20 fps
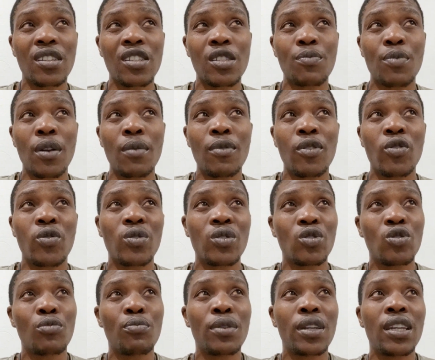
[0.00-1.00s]
it's probably going
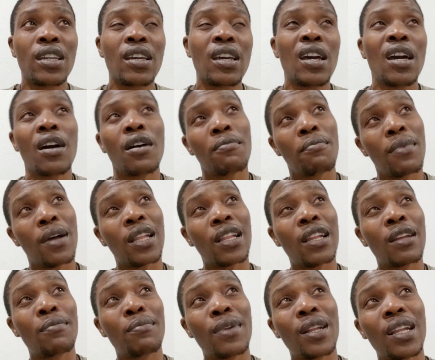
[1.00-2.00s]
to be
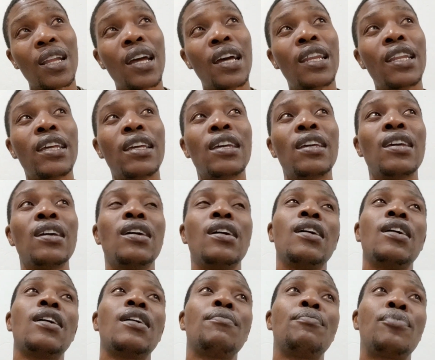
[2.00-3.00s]
Mihlale,
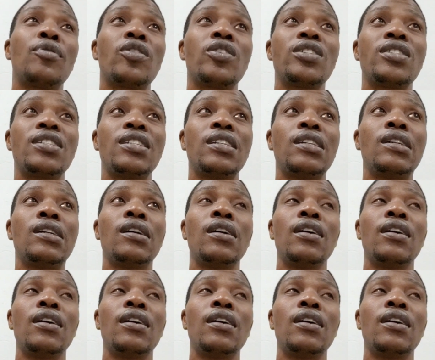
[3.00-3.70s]
Presi,